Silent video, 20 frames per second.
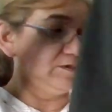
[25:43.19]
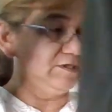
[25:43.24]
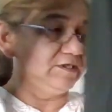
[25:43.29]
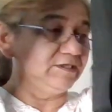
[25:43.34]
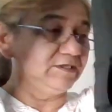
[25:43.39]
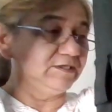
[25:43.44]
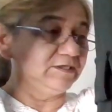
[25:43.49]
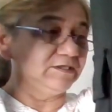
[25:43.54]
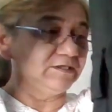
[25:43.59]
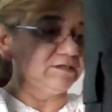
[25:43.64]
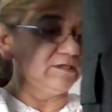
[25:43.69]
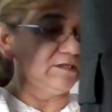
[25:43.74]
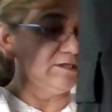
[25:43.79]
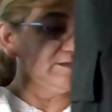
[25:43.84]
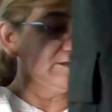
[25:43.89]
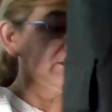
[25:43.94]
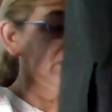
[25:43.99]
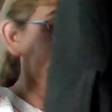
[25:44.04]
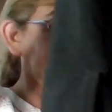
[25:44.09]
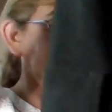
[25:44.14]
I just thought
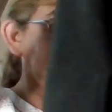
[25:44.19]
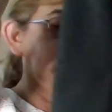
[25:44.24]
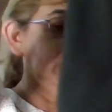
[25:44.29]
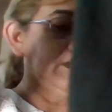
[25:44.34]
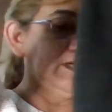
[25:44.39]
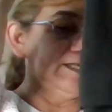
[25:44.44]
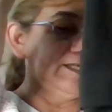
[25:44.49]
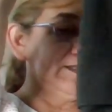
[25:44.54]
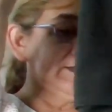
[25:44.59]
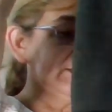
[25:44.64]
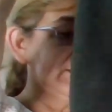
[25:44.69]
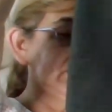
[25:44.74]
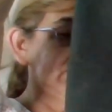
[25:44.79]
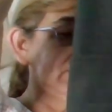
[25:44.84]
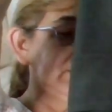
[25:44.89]
they were a nice